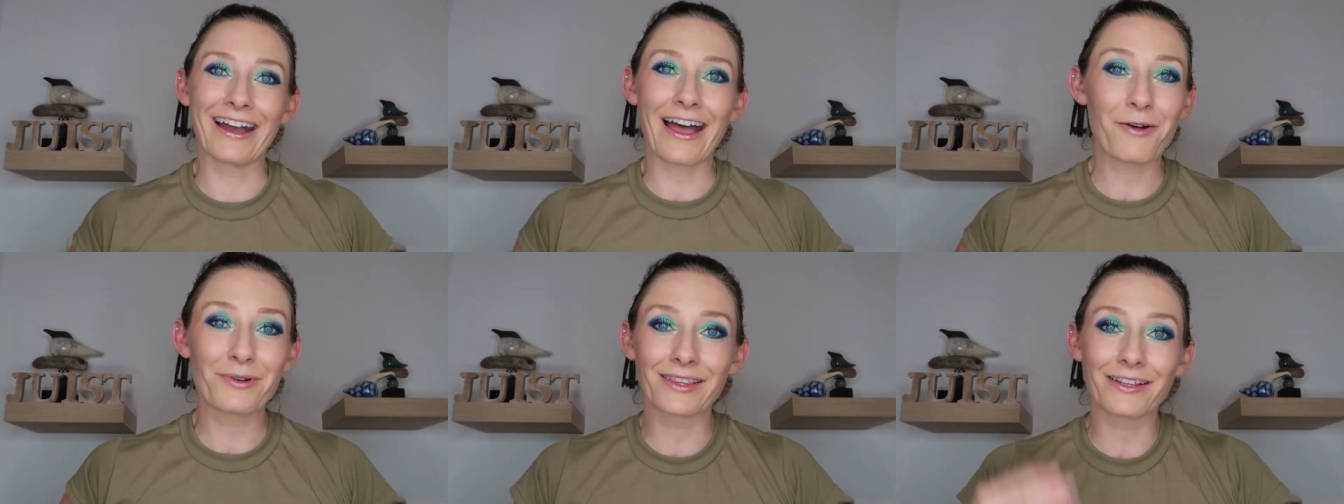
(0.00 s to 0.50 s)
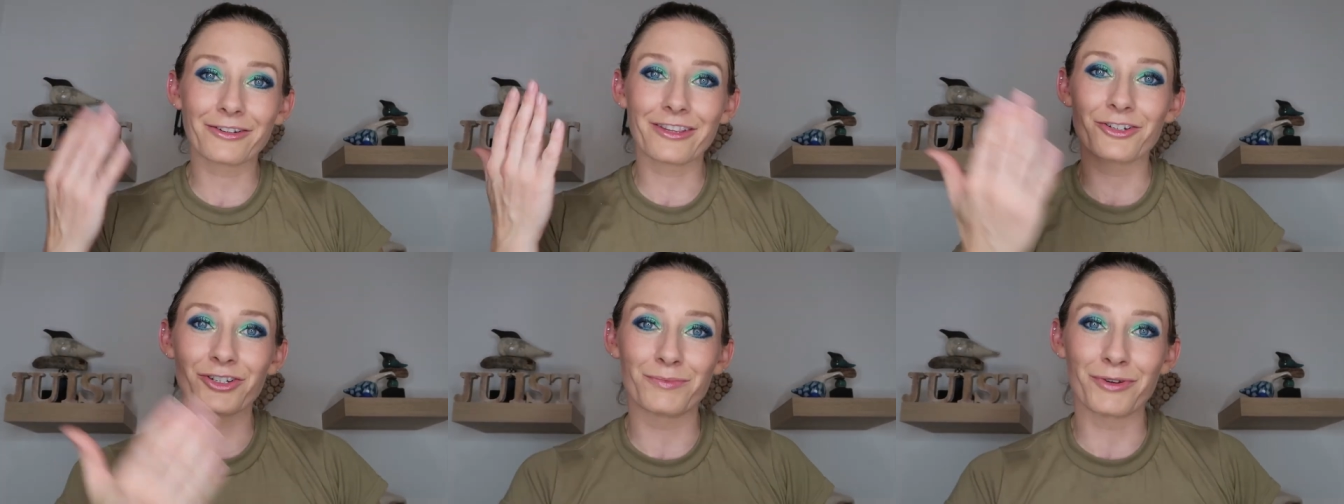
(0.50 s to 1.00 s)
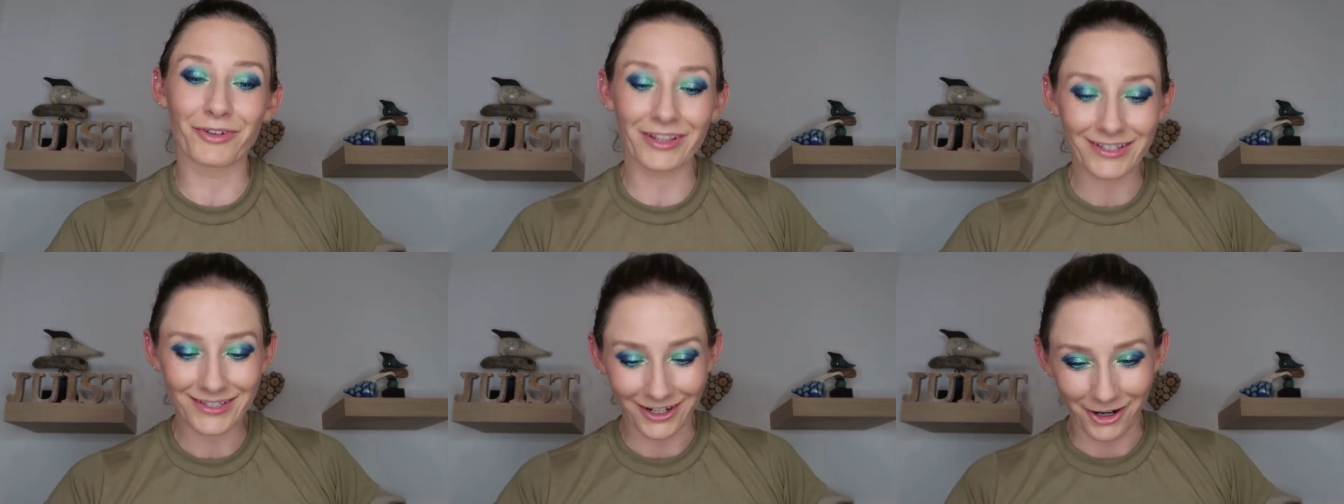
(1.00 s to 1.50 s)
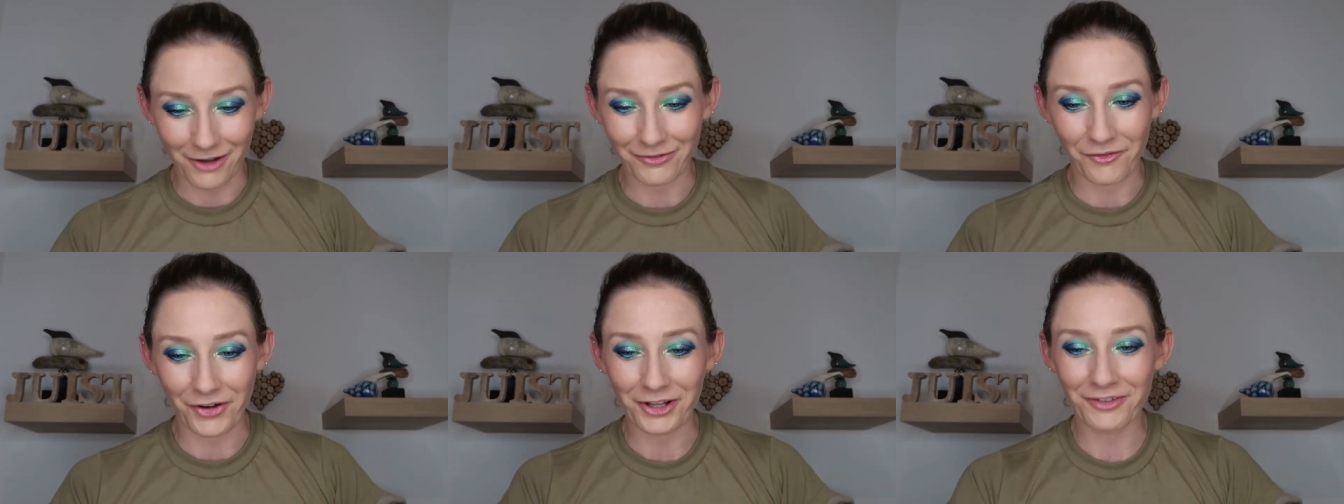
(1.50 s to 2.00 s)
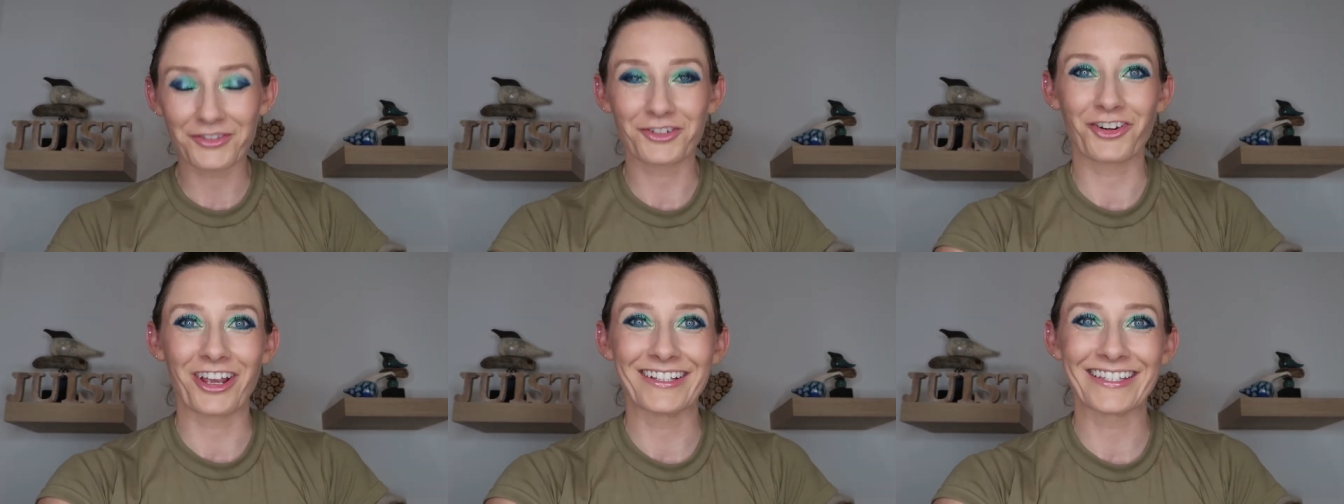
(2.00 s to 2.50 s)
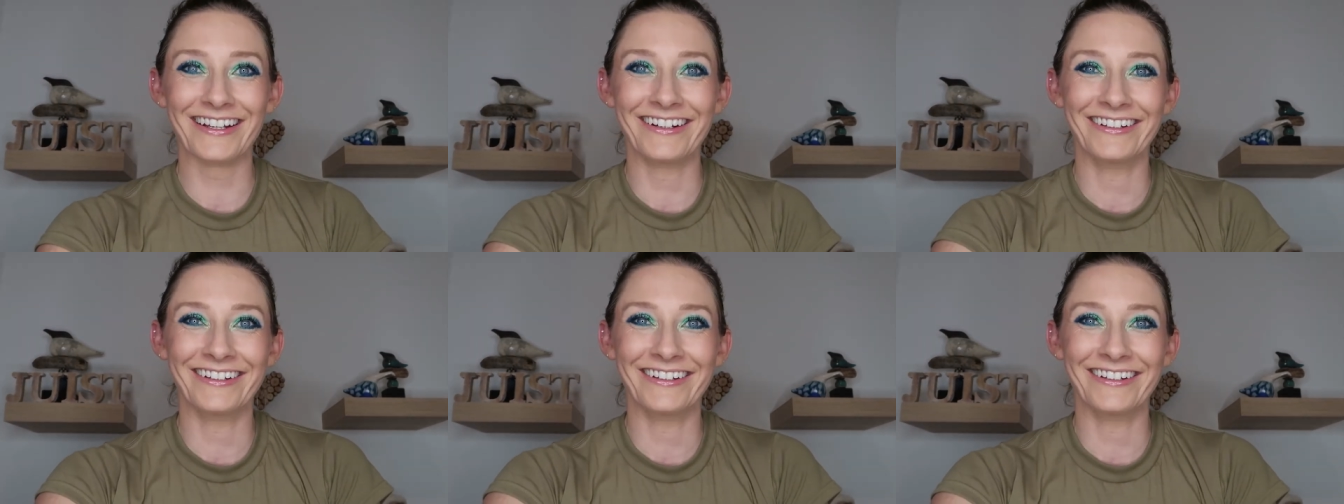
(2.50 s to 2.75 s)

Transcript: I would literally just be relisting off of all of the shades.